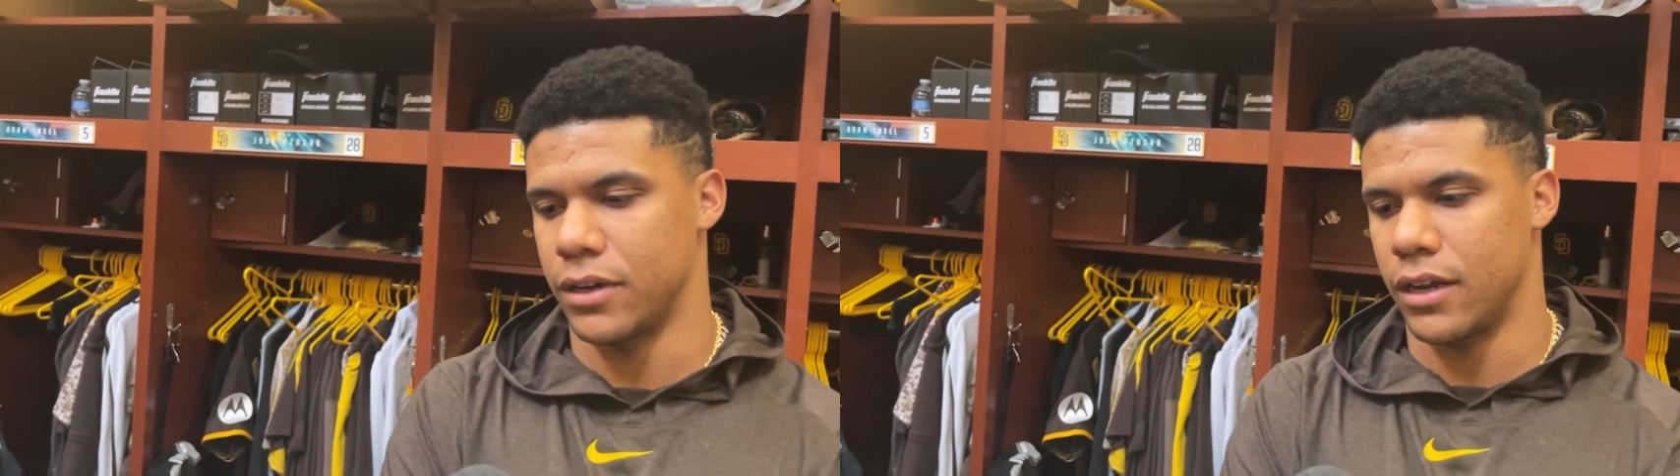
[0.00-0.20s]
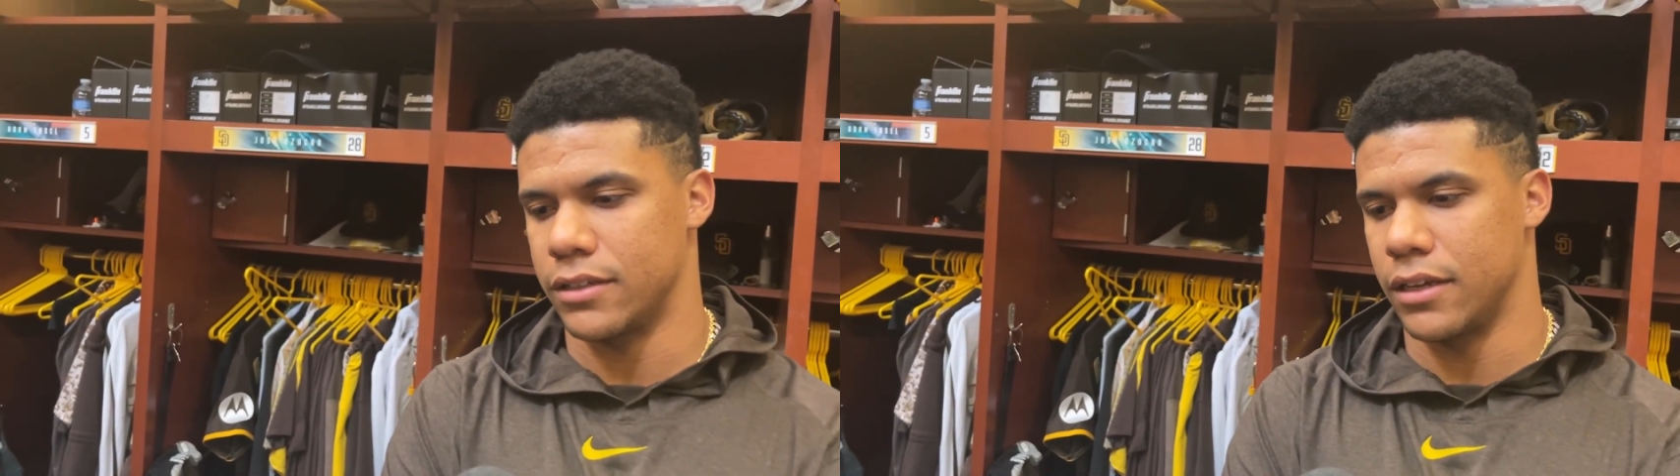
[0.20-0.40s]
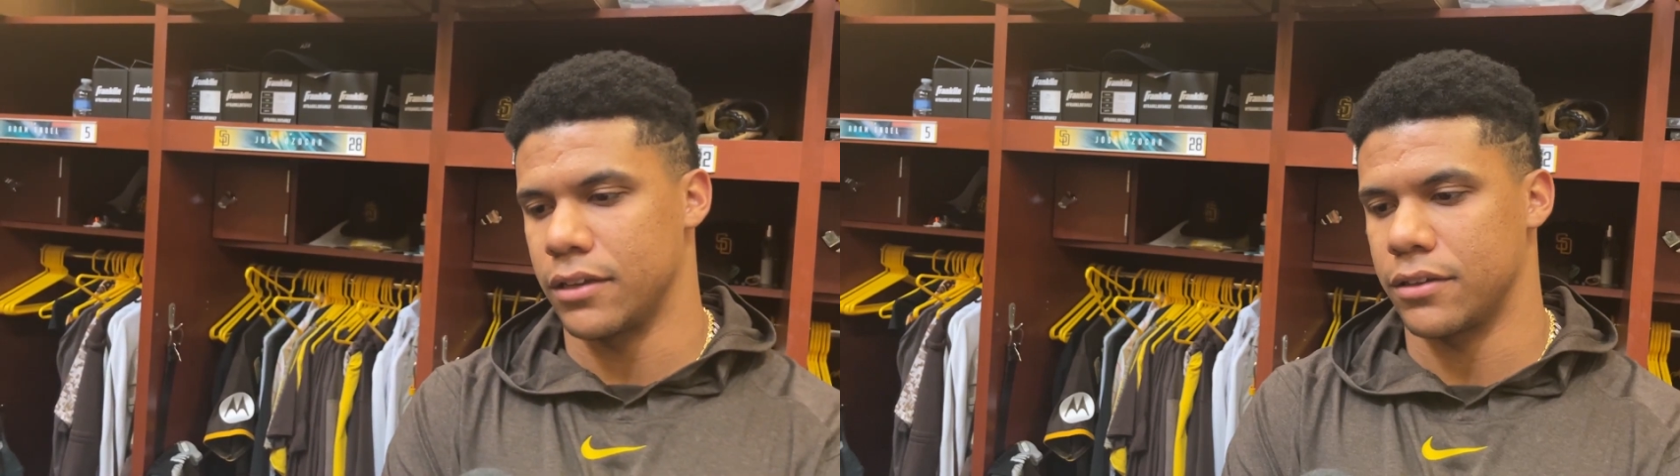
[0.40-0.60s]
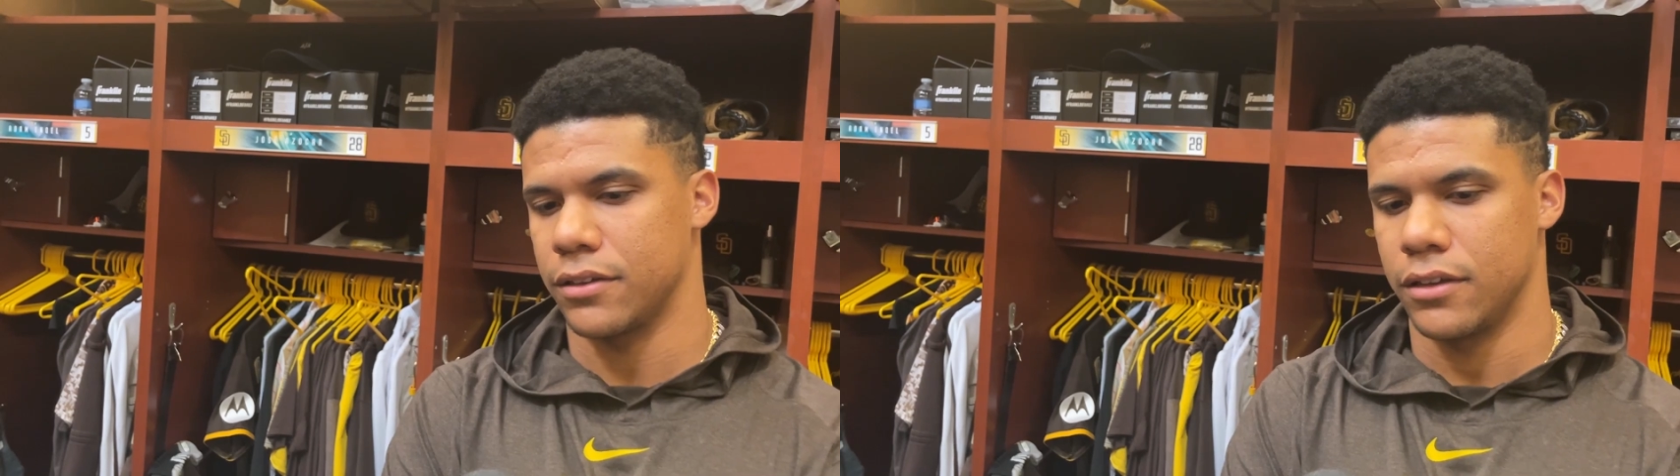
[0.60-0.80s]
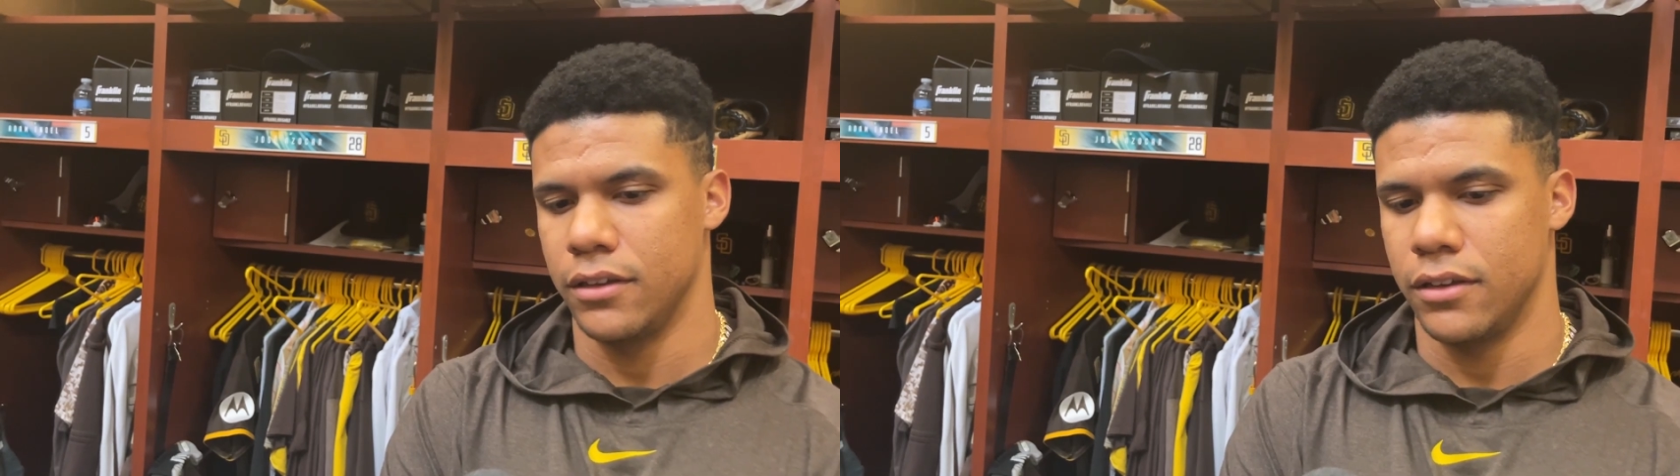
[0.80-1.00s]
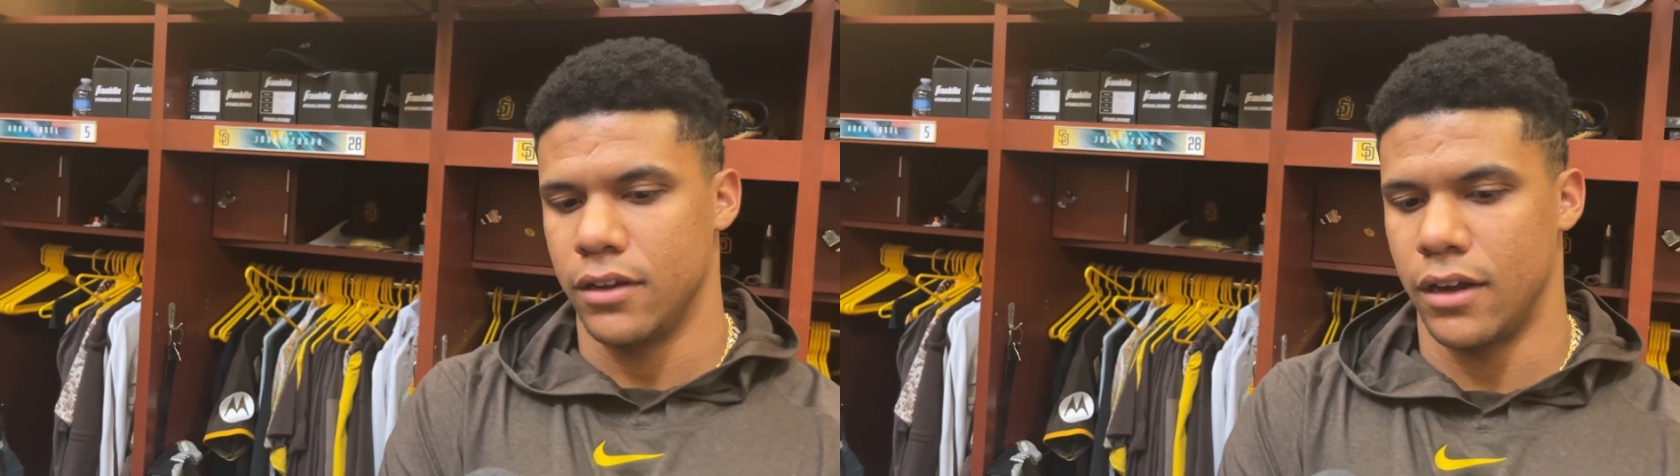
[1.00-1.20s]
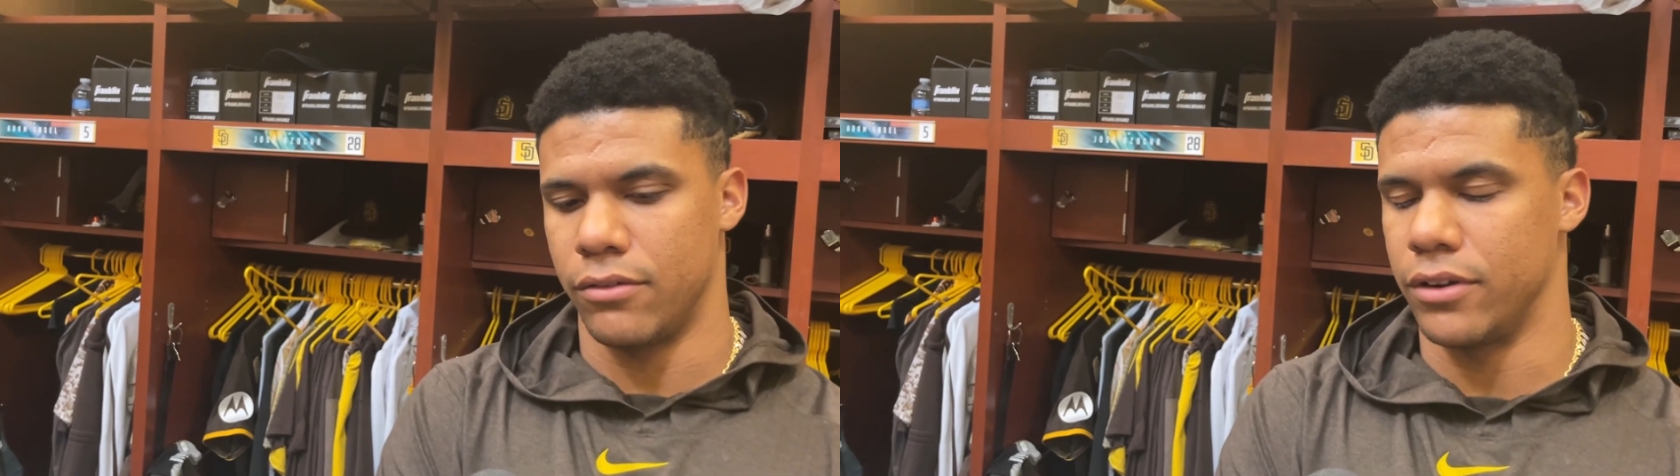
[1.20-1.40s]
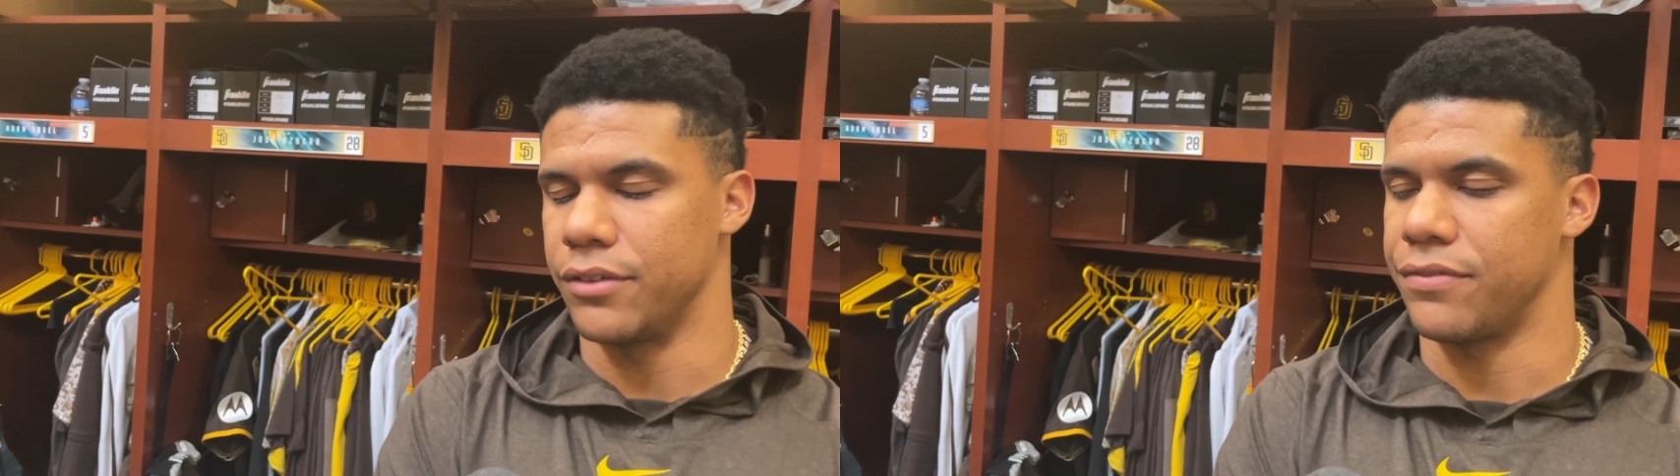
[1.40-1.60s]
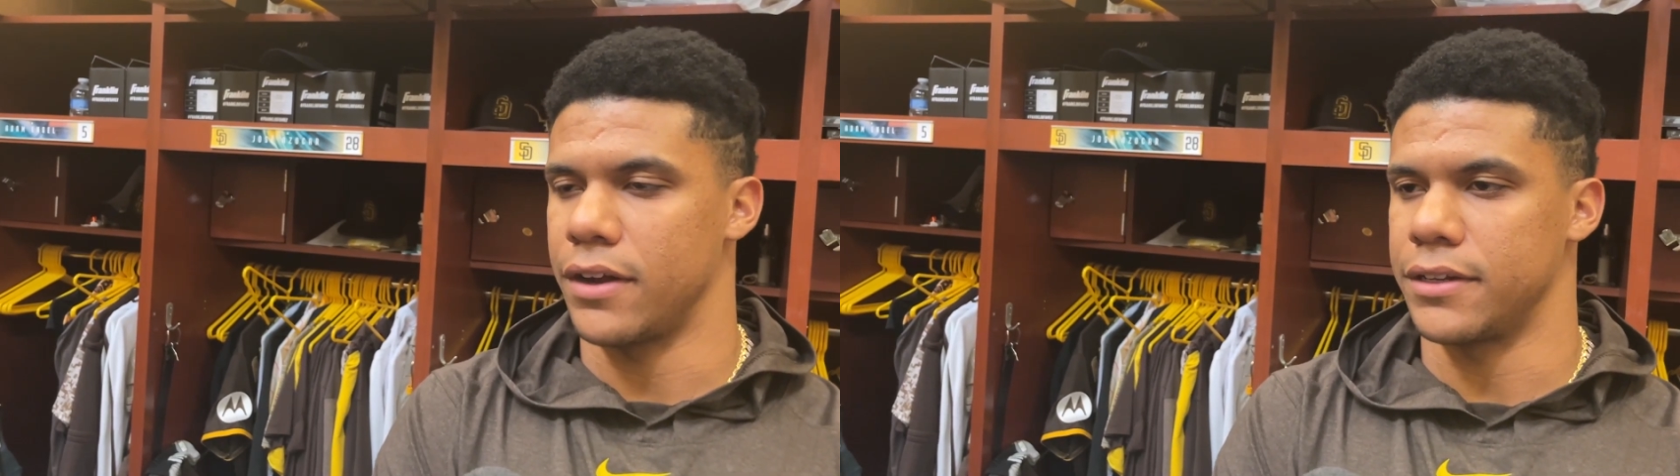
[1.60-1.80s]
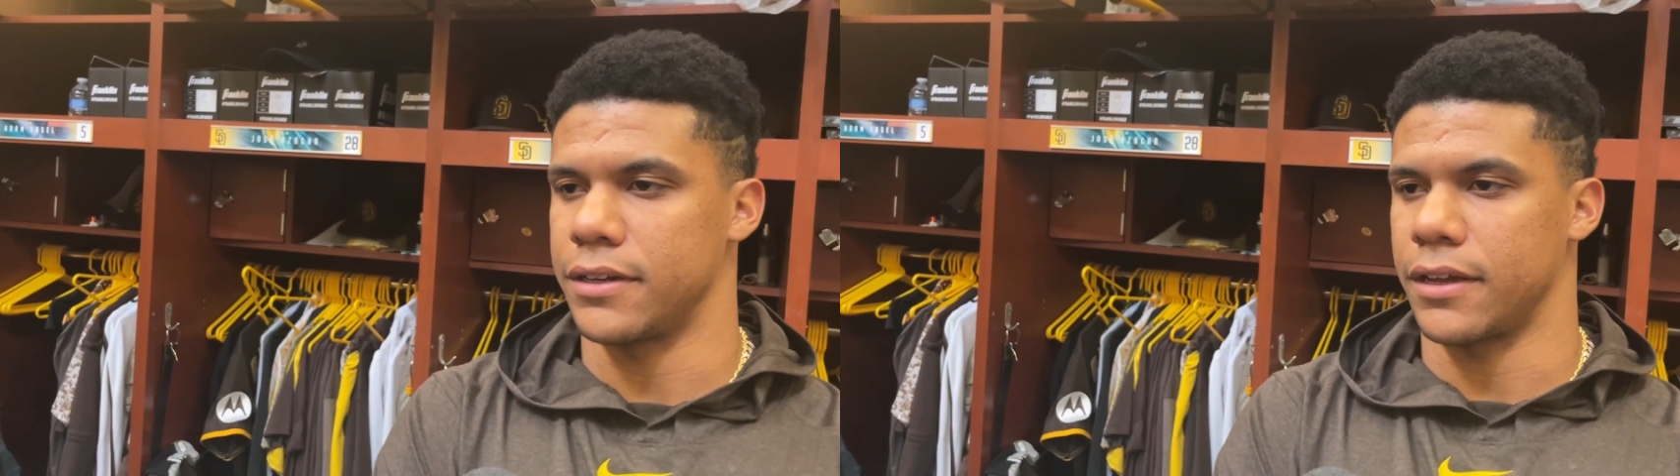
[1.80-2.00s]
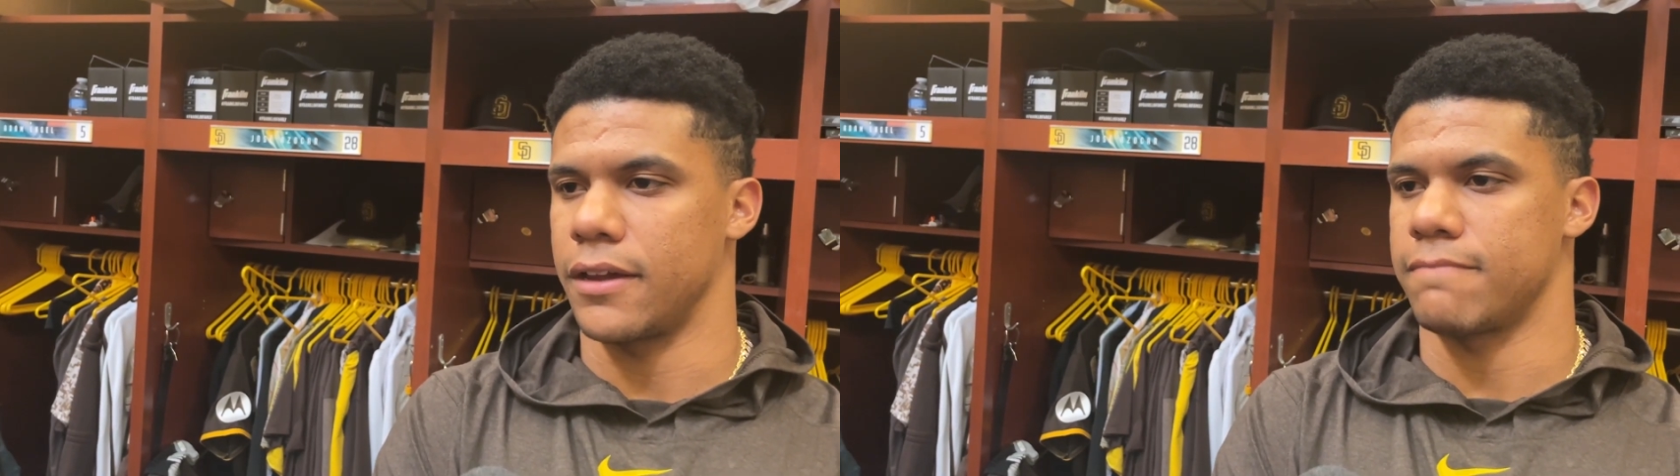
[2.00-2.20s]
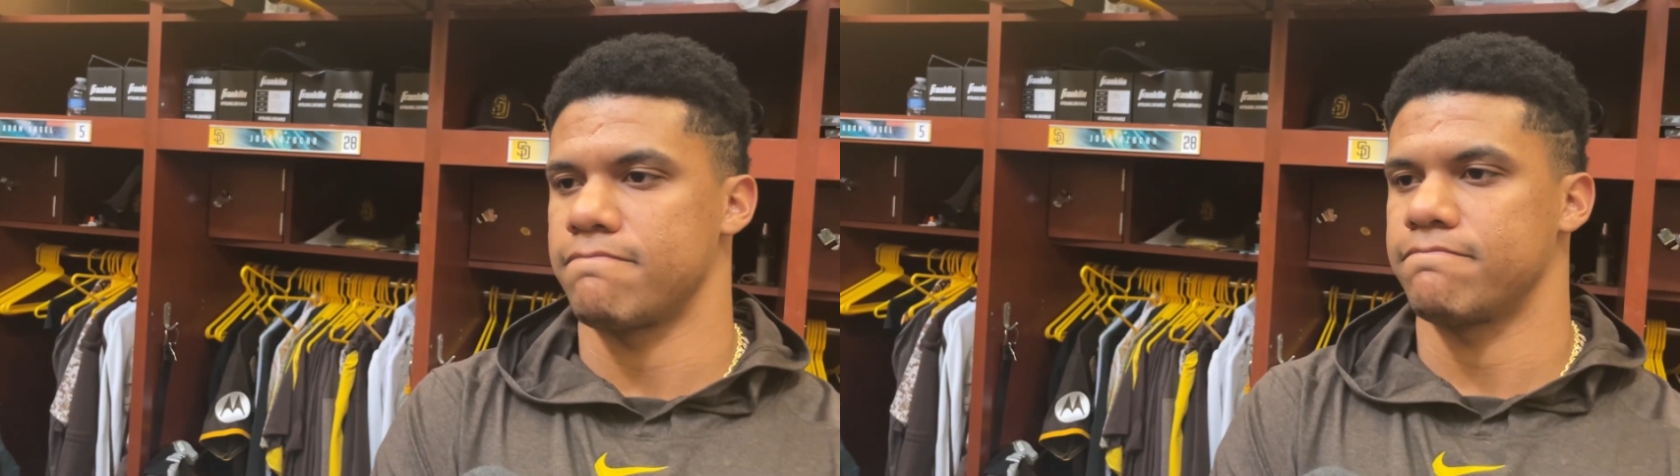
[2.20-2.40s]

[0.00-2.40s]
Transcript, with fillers: I think I really find it again.